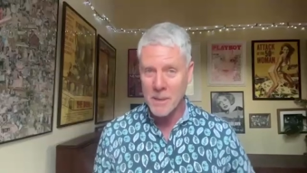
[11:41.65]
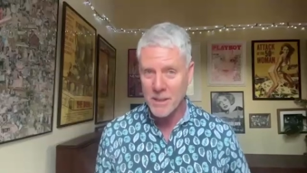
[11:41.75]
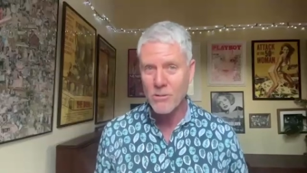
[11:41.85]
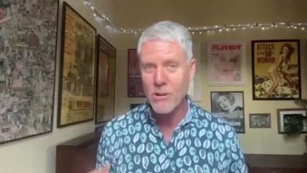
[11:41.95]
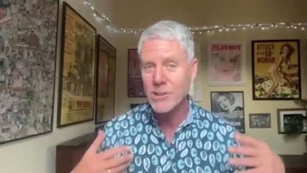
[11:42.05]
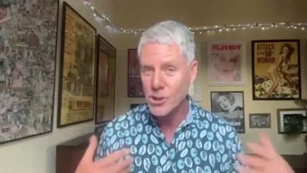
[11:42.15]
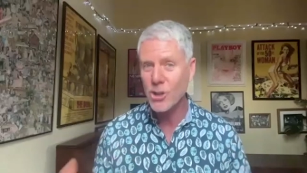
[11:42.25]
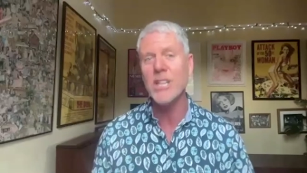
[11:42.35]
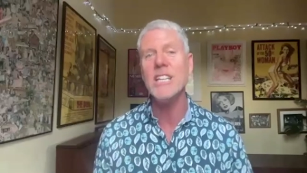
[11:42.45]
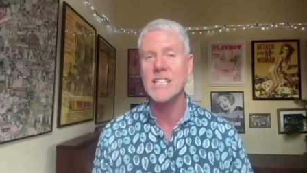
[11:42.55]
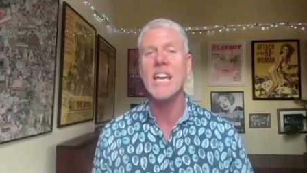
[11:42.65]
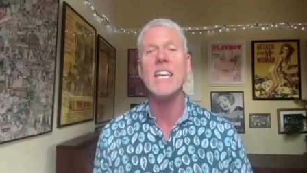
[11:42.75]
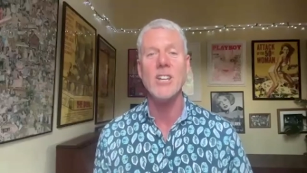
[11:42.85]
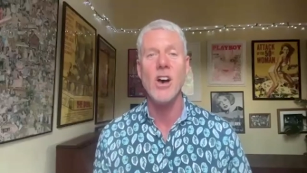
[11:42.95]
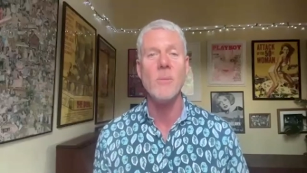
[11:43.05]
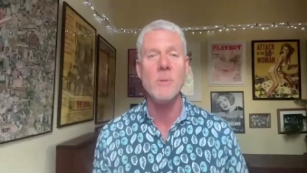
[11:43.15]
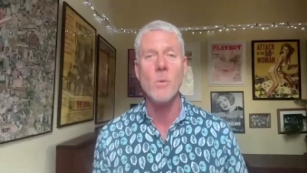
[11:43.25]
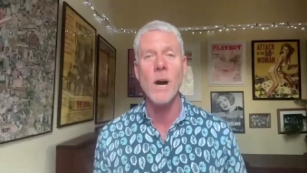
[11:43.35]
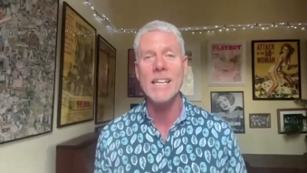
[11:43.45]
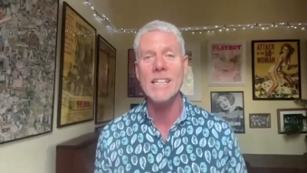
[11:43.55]
the great journey you take in Home and
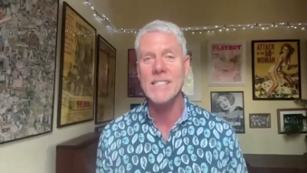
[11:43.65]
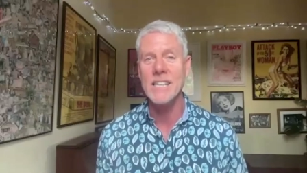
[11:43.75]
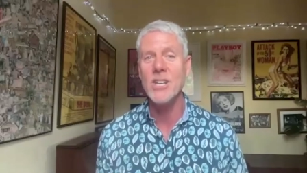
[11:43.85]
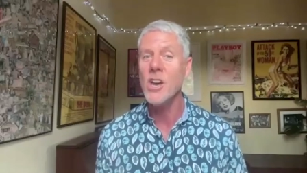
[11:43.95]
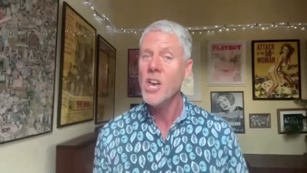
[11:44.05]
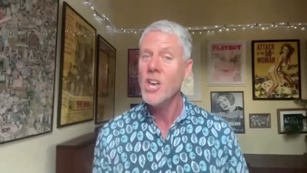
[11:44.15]
Away is that you